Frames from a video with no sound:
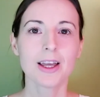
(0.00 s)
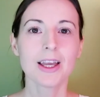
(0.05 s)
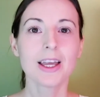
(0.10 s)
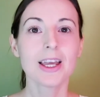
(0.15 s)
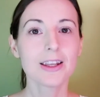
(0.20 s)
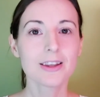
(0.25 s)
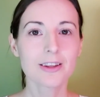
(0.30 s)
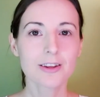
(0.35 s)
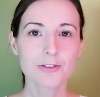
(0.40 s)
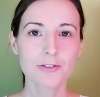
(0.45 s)

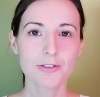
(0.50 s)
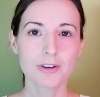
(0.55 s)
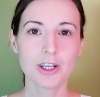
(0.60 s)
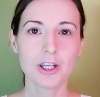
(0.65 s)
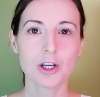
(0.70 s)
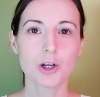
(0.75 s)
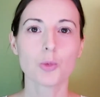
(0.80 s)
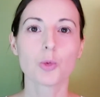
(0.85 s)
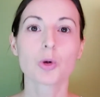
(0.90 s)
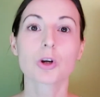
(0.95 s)
In this
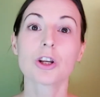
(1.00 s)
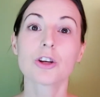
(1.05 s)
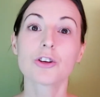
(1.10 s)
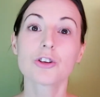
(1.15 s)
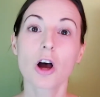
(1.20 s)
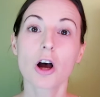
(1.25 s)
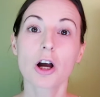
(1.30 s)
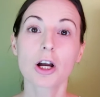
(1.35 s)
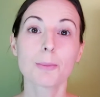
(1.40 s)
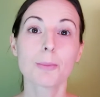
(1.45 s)
video, we're going to
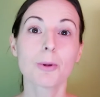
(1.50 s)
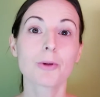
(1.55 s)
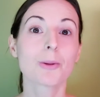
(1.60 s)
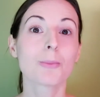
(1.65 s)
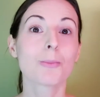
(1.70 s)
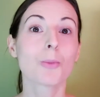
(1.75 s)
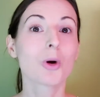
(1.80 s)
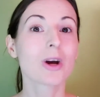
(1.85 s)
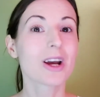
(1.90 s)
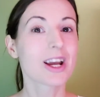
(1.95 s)
talk about the
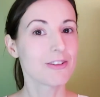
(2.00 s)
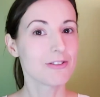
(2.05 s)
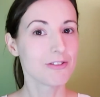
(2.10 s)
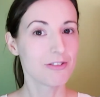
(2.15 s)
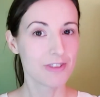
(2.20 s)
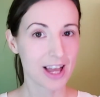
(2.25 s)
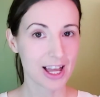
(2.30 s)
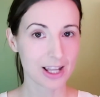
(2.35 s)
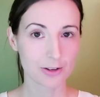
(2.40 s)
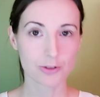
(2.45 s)
more
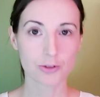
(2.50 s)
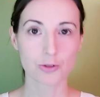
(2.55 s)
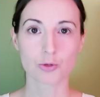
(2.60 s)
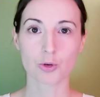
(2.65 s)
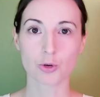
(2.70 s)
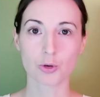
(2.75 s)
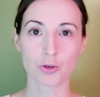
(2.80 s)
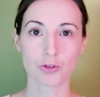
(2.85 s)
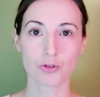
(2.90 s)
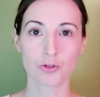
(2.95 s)
advanced
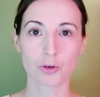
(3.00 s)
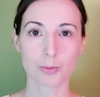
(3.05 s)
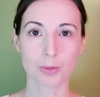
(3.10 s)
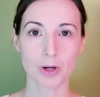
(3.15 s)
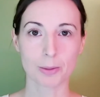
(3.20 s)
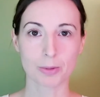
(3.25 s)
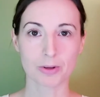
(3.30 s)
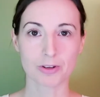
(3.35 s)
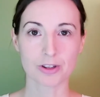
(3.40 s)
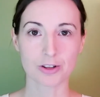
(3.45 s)
rules for
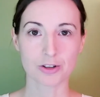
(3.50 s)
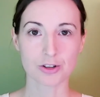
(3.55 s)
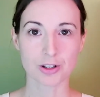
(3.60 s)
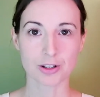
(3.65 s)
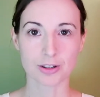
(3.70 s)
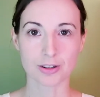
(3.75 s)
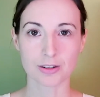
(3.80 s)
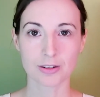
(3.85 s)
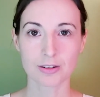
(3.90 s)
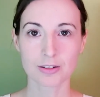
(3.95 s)

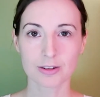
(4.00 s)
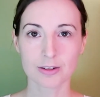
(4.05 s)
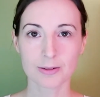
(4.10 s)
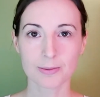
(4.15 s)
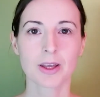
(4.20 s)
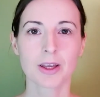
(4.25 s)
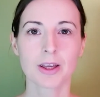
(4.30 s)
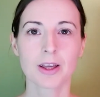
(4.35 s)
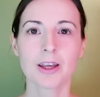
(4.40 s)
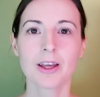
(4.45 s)
prepositions.
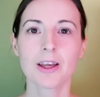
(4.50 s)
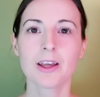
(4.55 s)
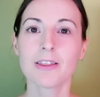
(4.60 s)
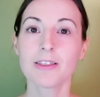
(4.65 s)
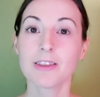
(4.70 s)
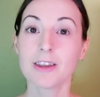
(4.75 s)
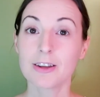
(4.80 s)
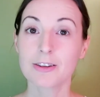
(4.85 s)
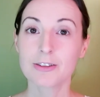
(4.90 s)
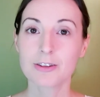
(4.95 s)

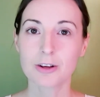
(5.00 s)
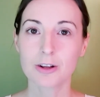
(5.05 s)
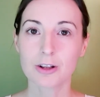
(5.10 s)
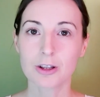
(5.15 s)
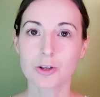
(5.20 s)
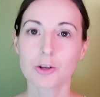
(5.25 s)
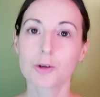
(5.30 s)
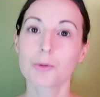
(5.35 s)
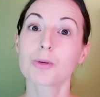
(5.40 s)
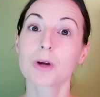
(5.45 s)
These
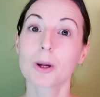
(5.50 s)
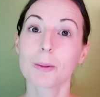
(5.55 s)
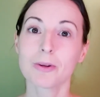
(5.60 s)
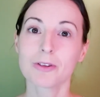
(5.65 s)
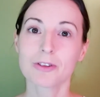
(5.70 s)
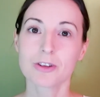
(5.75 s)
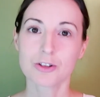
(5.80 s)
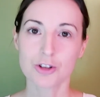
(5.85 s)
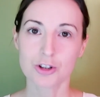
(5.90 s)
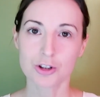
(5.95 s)
include
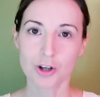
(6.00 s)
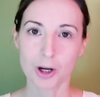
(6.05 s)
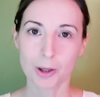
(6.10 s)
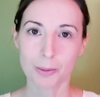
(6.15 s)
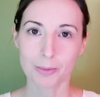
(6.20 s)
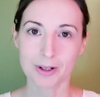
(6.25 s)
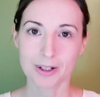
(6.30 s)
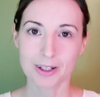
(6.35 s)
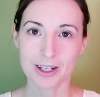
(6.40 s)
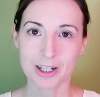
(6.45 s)
preposition
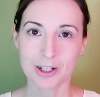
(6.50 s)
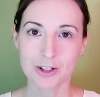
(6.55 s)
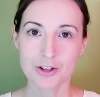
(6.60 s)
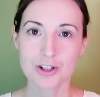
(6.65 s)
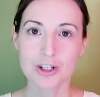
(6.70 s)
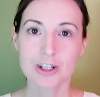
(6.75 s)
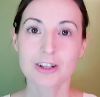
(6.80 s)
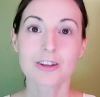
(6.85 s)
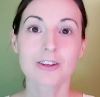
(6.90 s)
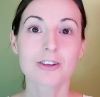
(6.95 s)

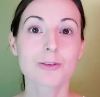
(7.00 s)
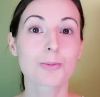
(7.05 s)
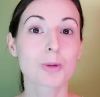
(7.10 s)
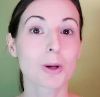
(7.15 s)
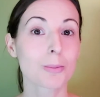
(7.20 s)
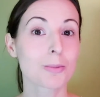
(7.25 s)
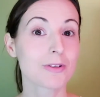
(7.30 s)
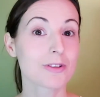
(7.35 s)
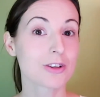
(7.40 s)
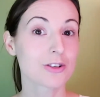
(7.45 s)
combinations,
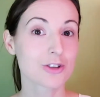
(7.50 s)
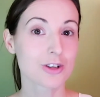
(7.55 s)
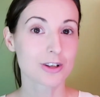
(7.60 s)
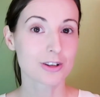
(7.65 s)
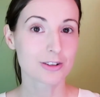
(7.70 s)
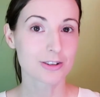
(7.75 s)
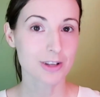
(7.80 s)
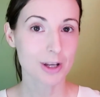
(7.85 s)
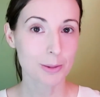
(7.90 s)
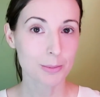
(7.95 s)

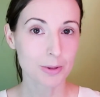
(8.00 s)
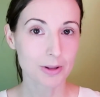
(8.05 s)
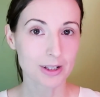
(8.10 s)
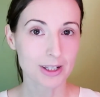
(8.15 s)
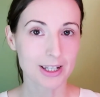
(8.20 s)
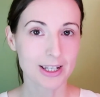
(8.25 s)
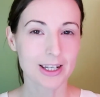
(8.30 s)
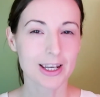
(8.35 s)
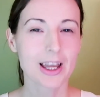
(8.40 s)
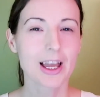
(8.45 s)
preposition
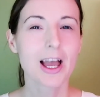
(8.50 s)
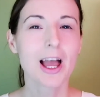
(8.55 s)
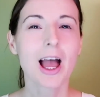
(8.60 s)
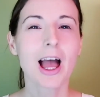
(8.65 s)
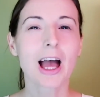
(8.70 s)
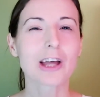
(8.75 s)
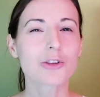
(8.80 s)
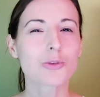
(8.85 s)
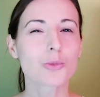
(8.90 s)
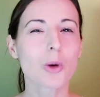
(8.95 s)
doubling,
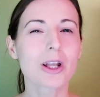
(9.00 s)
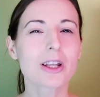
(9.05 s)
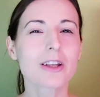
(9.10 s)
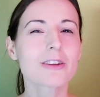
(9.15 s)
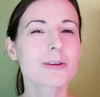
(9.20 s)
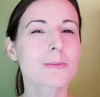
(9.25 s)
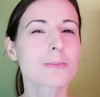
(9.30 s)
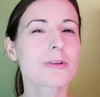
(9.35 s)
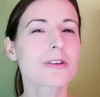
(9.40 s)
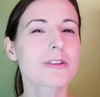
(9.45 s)
as well
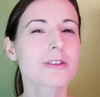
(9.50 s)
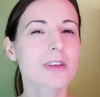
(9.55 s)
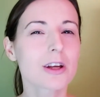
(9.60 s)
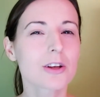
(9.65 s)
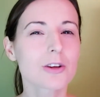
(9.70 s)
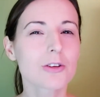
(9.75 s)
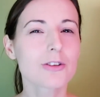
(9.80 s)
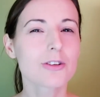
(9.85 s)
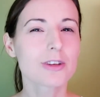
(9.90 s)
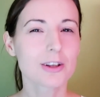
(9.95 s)
as some
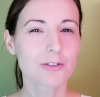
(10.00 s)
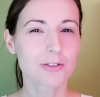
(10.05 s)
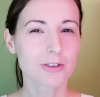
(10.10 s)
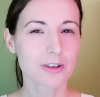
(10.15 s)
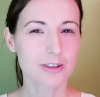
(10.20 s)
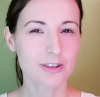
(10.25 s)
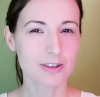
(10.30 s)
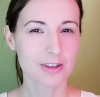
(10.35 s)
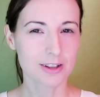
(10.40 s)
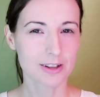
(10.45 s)
subtle
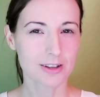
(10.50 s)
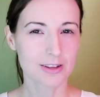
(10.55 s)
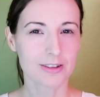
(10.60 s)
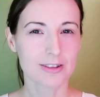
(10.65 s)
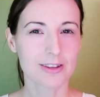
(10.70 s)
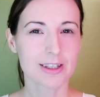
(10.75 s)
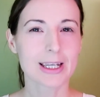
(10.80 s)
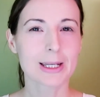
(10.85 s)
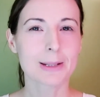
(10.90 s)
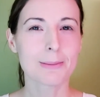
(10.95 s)
differences
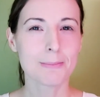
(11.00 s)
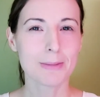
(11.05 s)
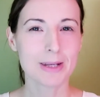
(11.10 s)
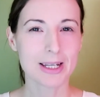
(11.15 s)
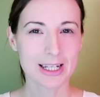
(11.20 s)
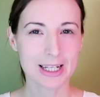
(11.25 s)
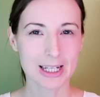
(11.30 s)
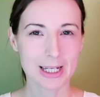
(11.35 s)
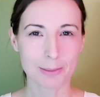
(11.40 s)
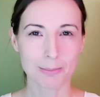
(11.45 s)
in
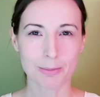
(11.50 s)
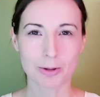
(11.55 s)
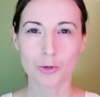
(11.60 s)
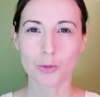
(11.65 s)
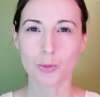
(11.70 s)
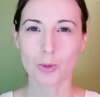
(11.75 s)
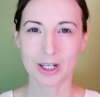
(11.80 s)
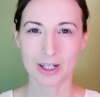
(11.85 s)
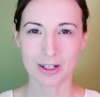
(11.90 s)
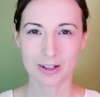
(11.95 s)
meaning
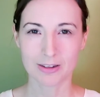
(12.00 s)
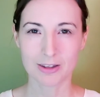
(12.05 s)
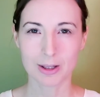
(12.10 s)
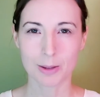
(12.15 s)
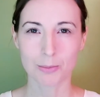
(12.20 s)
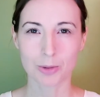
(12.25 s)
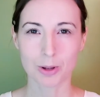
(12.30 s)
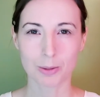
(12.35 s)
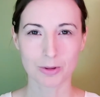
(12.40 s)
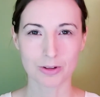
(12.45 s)
between some
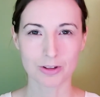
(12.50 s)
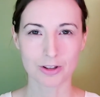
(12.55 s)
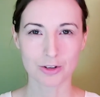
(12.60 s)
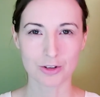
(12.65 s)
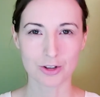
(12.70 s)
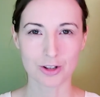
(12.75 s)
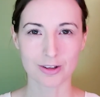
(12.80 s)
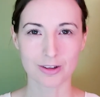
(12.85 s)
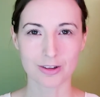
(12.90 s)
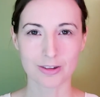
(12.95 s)

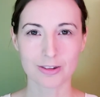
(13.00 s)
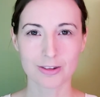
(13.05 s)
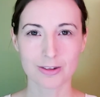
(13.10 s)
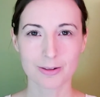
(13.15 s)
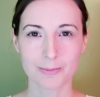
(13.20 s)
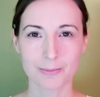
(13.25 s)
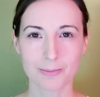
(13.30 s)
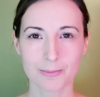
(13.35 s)
prepositions.